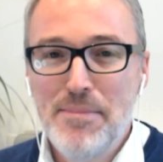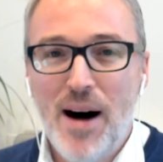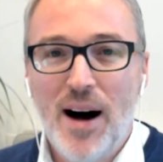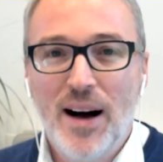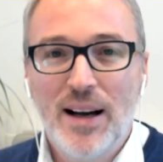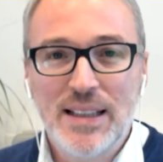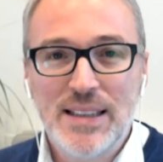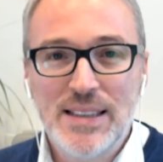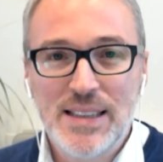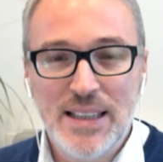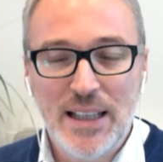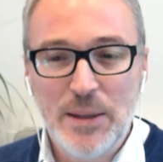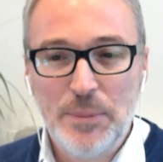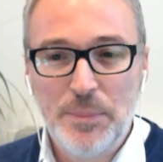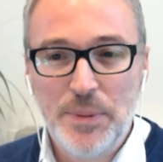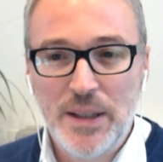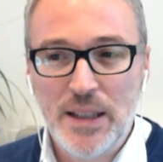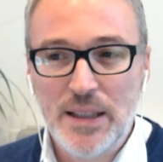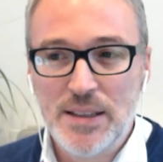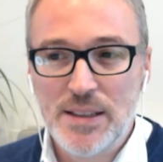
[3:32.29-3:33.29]
marketeer,
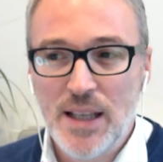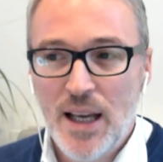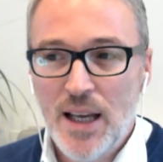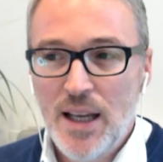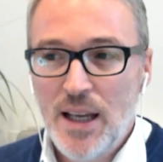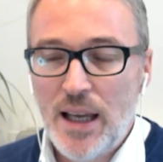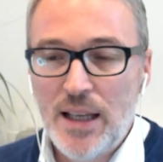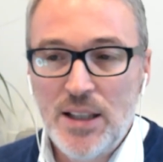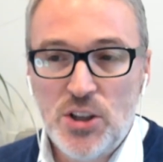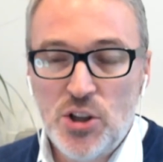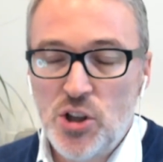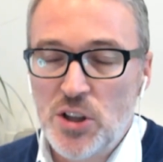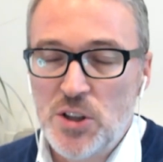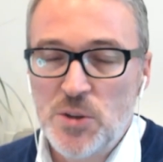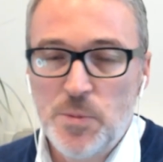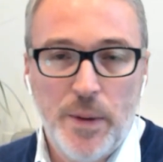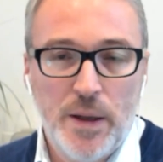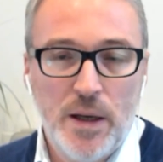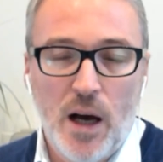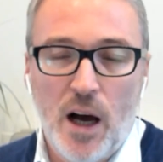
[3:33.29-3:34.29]
but I've
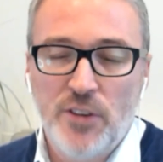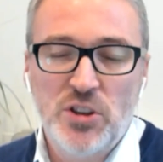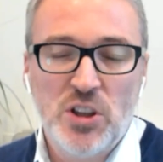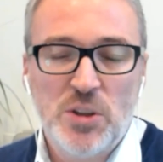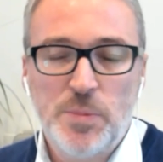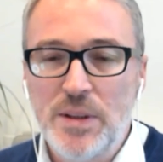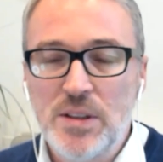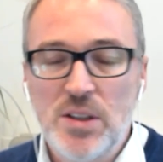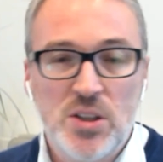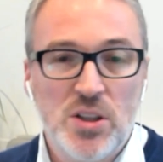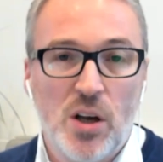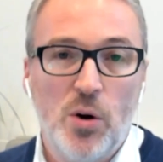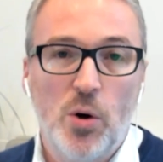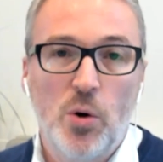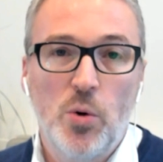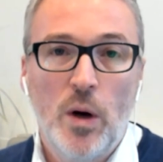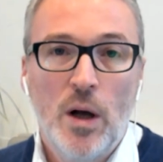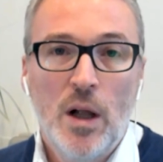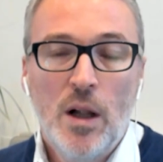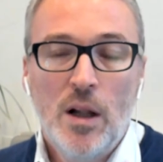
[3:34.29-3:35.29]
just been
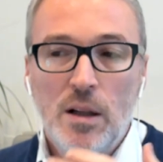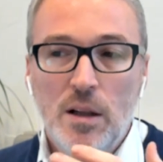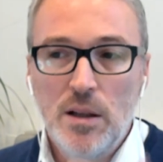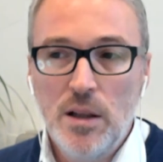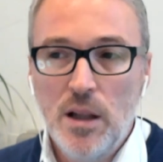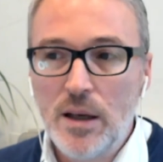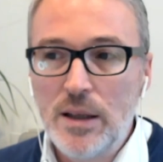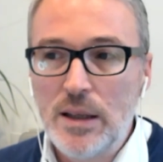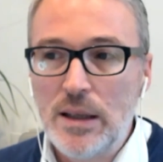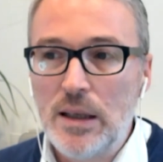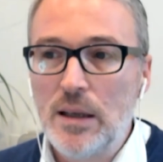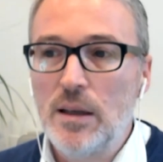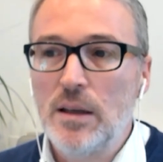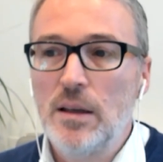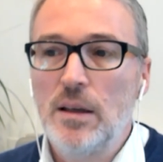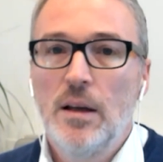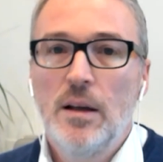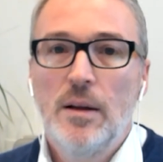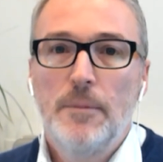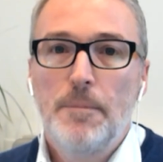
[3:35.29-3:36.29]
so
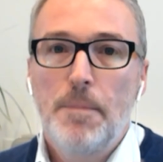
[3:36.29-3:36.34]
lucky,